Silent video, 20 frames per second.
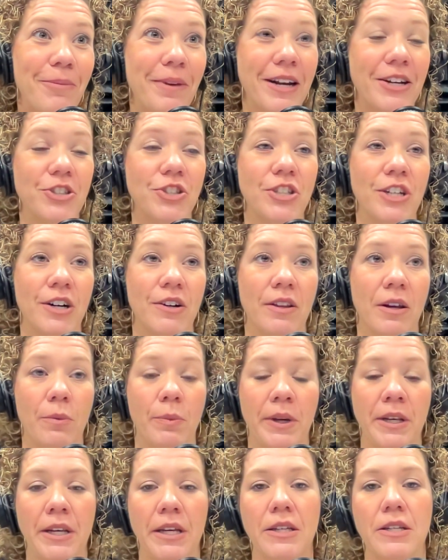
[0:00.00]
next year that
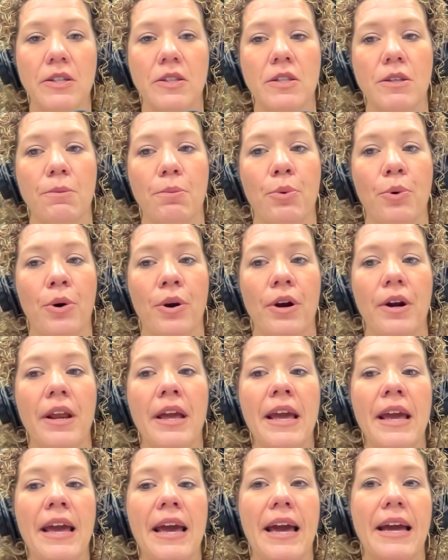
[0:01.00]
we need to support
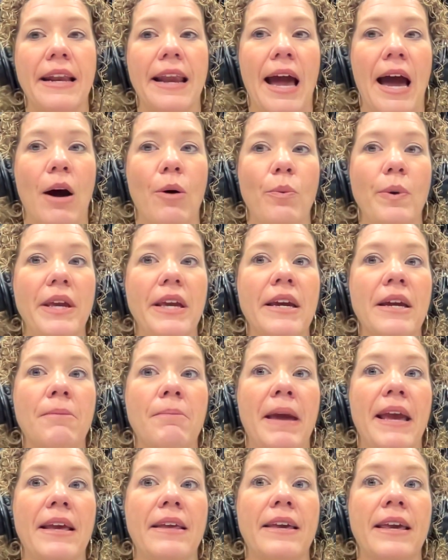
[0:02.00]
and how we can
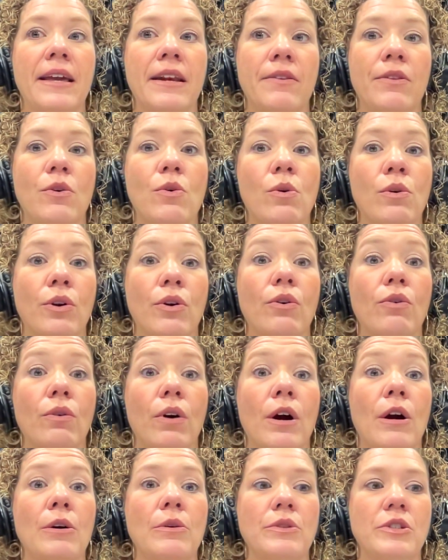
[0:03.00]
make Kid in the Corner
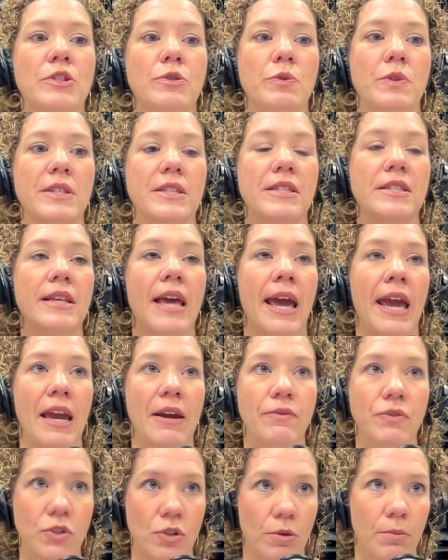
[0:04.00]
grow to
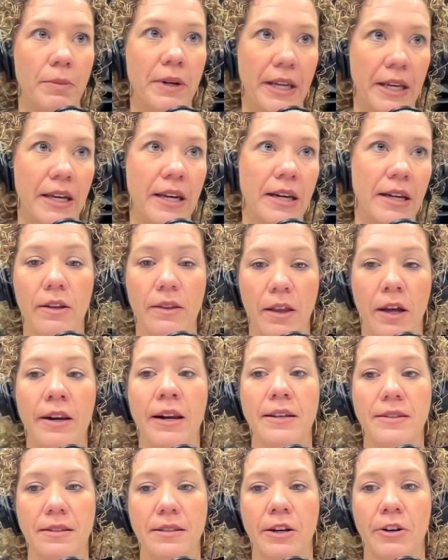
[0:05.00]
save so many kids that
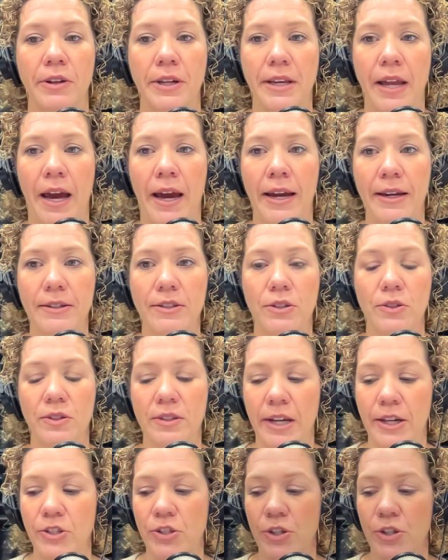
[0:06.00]
are necessarily dying. So stay